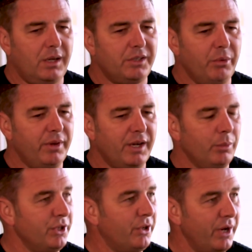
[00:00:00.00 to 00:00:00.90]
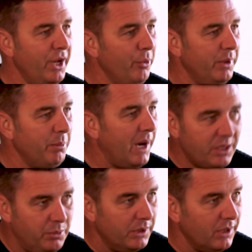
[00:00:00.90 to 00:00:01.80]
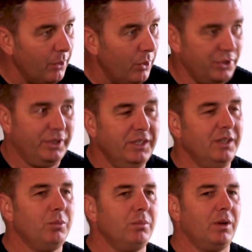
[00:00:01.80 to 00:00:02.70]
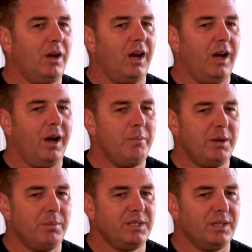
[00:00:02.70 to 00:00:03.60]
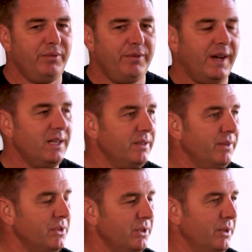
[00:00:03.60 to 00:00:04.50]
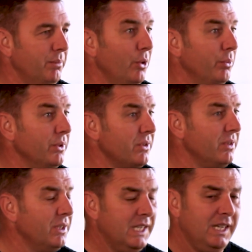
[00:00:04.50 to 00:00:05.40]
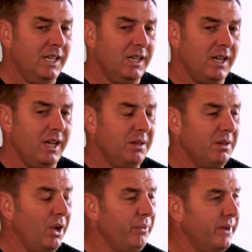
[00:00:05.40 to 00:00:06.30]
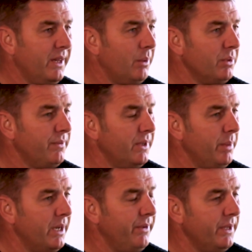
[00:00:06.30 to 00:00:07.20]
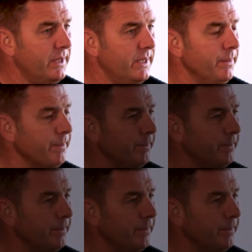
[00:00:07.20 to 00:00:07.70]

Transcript: don't think I was a great opening batsman. I wasn't. I made myself effective in certain moments, and hopefully that was for the benefit of the team.